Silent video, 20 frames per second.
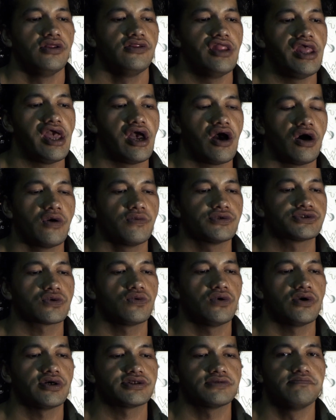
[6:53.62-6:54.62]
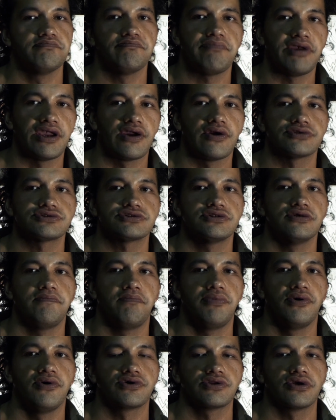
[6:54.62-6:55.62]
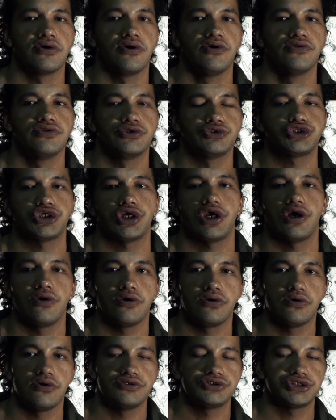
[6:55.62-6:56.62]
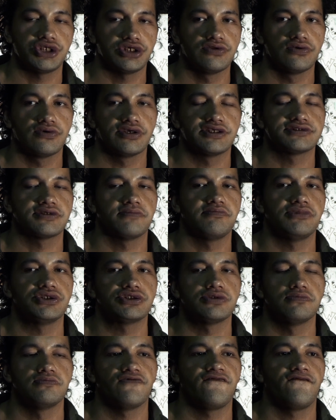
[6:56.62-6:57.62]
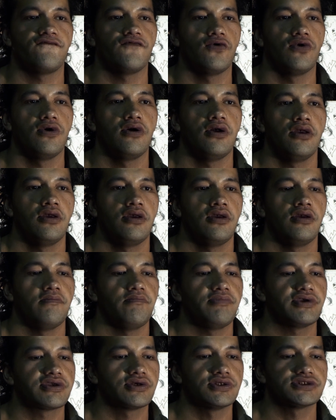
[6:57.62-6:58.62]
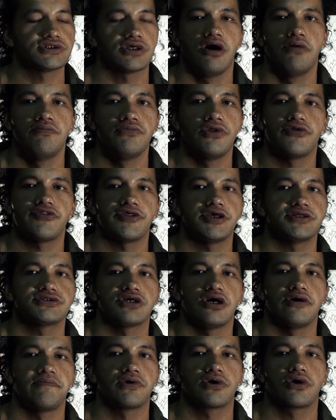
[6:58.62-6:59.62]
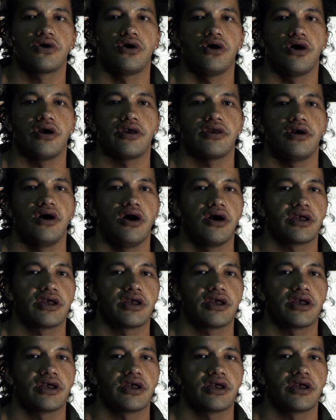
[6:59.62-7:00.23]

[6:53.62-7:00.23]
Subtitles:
Now, I was quite embarrassed to put it on the channel, as I mentioned before, because I'm not that type of guy.